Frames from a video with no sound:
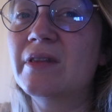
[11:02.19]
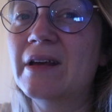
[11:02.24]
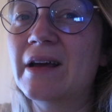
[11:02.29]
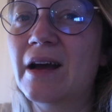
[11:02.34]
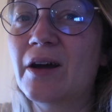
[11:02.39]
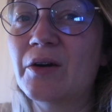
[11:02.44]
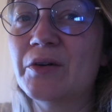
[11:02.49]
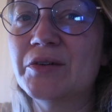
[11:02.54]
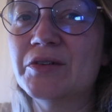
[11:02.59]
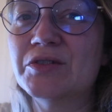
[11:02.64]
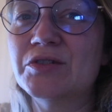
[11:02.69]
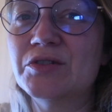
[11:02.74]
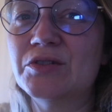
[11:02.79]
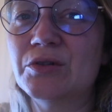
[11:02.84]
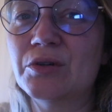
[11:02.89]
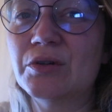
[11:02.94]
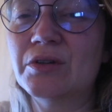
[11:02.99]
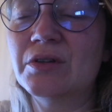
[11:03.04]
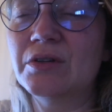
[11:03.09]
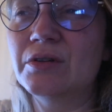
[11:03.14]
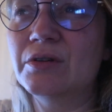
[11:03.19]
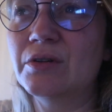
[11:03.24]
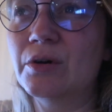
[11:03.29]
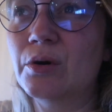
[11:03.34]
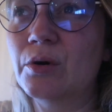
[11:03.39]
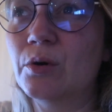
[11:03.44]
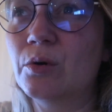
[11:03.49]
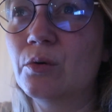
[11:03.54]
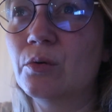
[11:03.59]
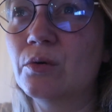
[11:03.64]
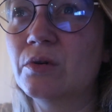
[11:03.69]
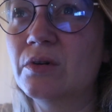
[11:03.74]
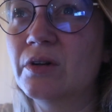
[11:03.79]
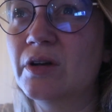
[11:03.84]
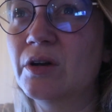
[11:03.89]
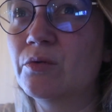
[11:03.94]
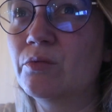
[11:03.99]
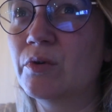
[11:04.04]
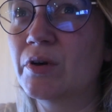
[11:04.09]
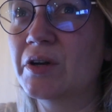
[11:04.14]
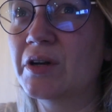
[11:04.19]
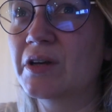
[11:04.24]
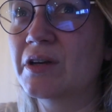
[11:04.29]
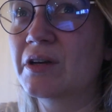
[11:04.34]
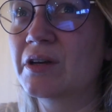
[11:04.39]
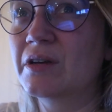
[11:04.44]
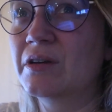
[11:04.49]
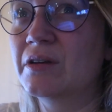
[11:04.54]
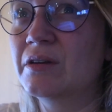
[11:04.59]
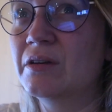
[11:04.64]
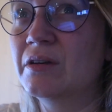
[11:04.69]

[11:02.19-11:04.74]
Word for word: think I understood the whole erotic